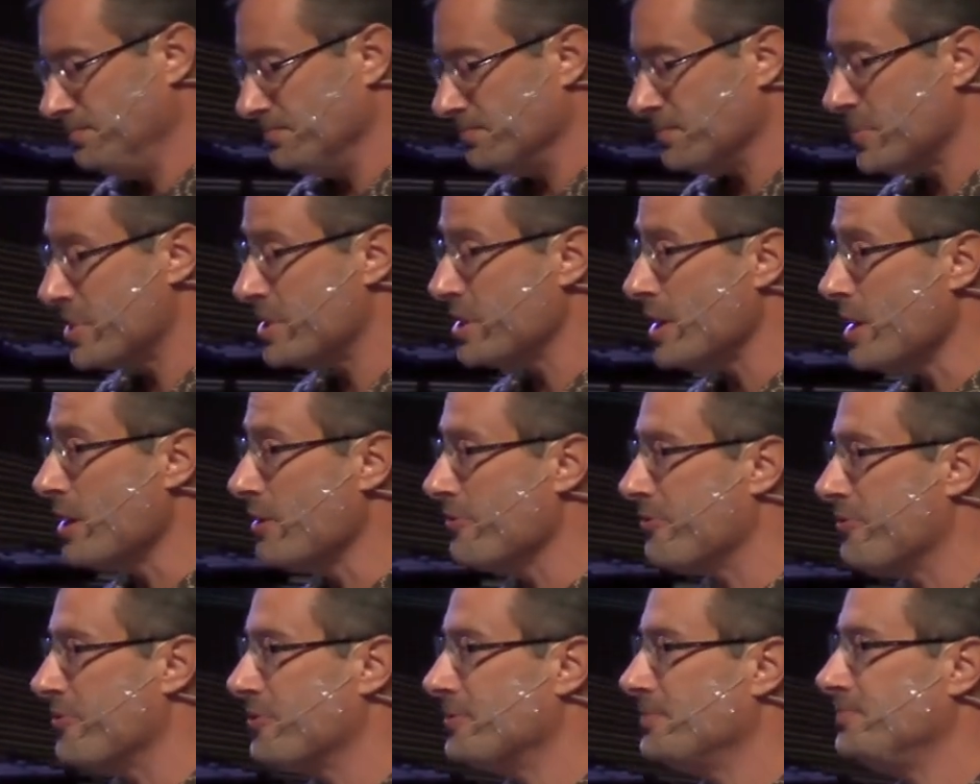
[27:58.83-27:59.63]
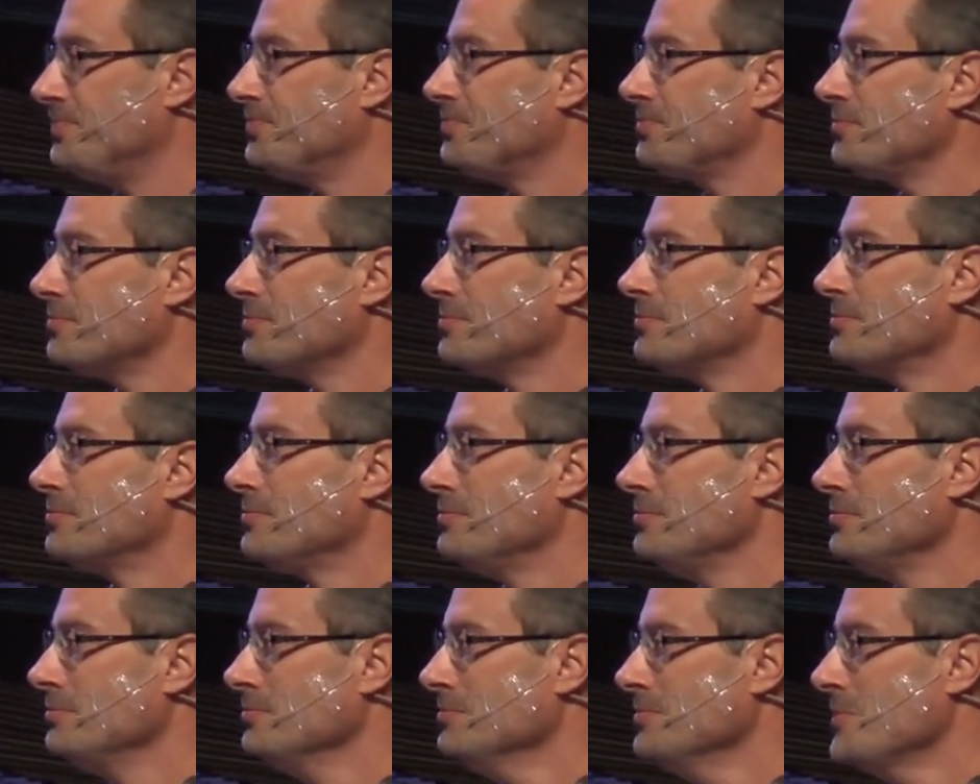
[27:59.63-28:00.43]
safe.
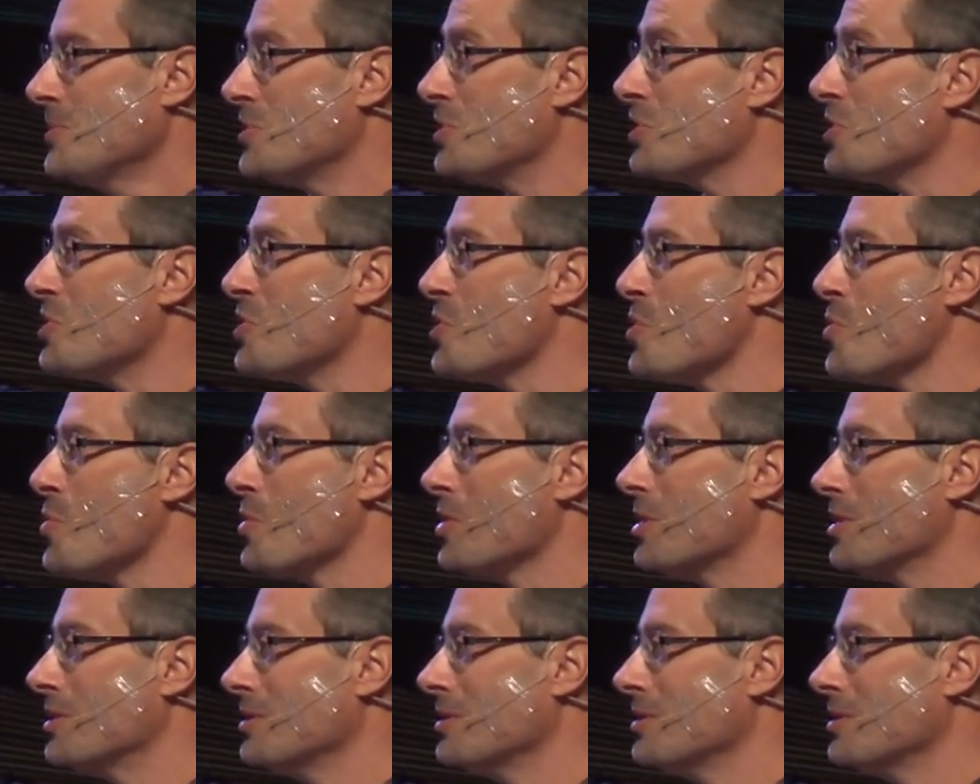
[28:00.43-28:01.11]
Secure,